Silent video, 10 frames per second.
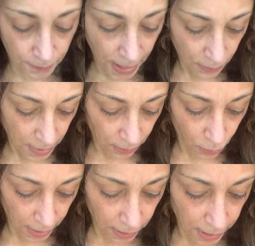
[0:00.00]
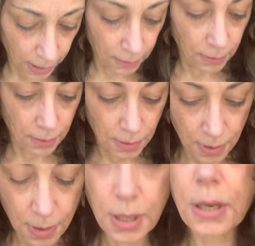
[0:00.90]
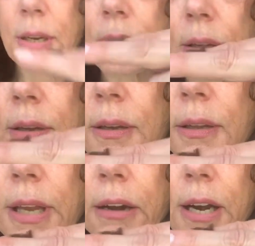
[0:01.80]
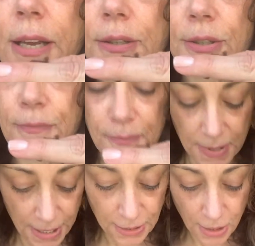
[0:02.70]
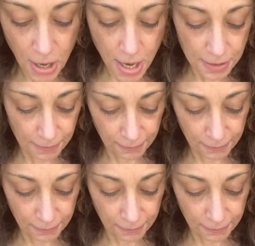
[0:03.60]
that went quickly. There it is. It's a cut.